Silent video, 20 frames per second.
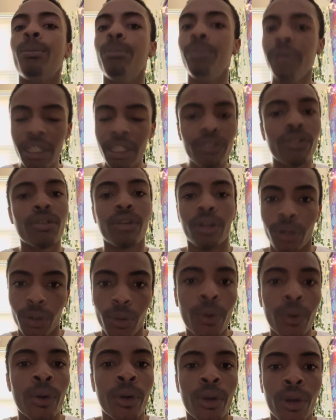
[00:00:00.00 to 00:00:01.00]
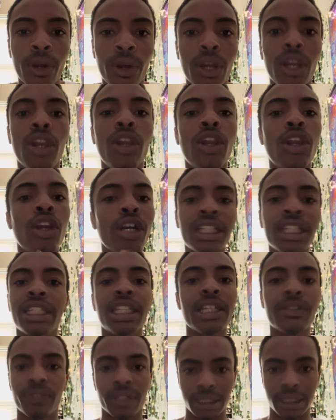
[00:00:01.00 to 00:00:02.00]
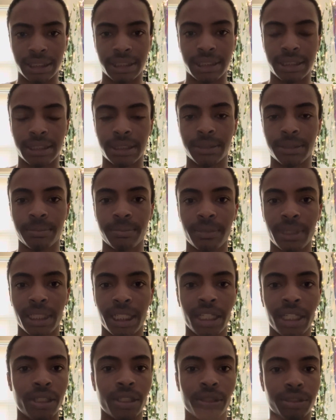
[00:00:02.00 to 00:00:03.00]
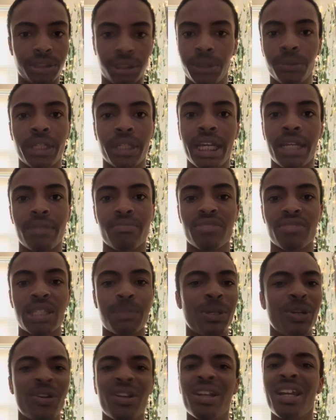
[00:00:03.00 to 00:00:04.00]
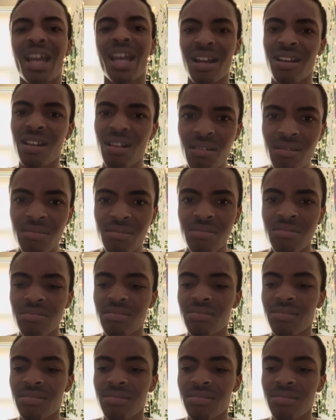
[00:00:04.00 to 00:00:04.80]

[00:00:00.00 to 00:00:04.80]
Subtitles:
Be for real, look at the difference in those two names, spirit and echo.